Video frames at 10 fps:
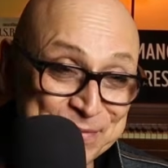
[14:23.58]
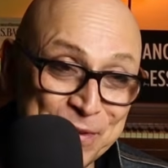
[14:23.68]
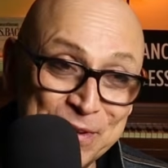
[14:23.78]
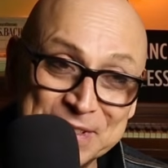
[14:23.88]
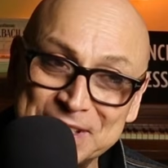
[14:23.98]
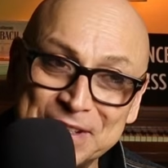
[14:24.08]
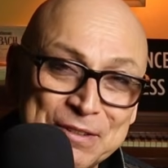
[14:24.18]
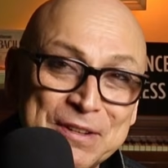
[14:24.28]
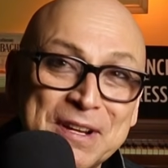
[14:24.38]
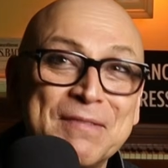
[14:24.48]
faults
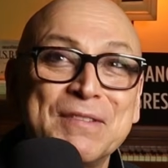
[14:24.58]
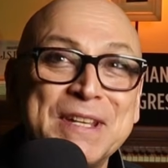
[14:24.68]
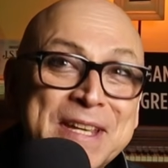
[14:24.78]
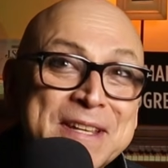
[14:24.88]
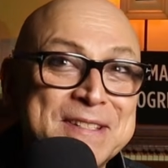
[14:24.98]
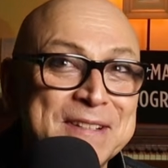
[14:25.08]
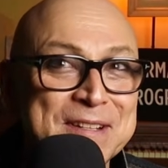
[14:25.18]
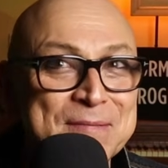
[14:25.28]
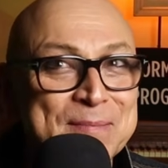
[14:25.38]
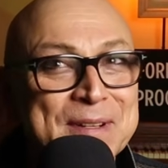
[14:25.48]
could have
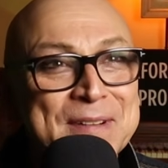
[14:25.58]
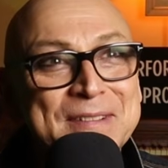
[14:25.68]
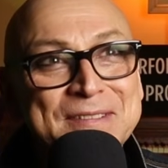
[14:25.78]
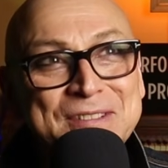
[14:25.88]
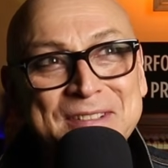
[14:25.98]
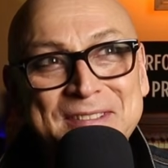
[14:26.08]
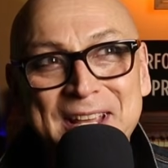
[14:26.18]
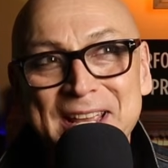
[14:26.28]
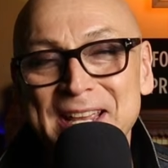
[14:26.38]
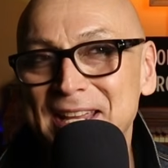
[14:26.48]
easily been just
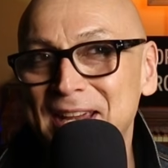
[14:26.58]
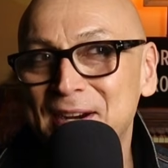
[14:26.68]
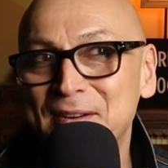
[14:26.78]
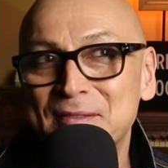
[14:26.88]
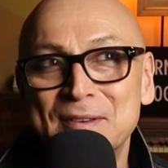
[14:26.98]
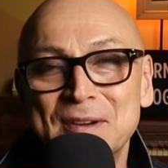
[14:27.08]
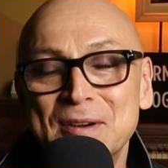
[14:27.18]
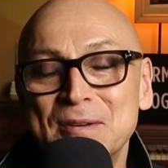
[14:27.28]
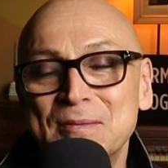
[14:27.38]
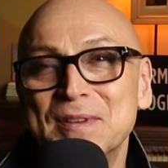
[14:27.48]
taken care of
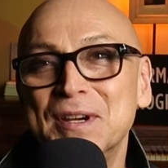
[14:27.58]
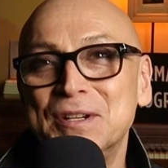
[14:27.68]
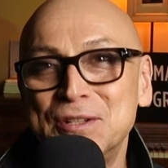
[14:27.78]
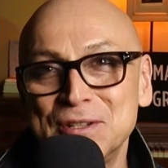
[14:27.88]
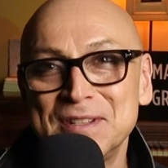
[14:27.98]
with a good